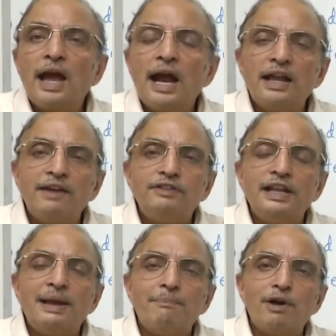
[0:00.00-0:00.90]
and if
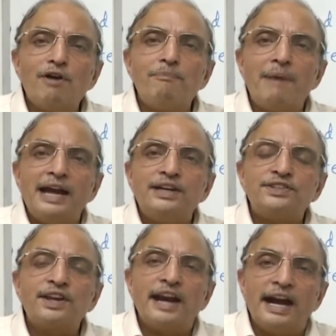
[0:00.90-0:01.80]
the number of
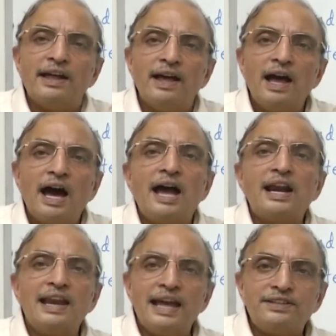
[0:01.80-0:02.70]
bytes read are
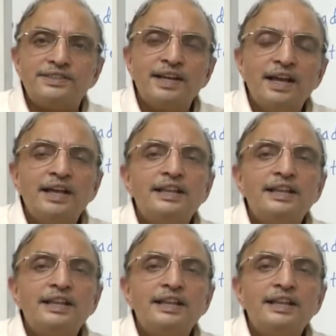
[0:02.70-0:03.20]
less,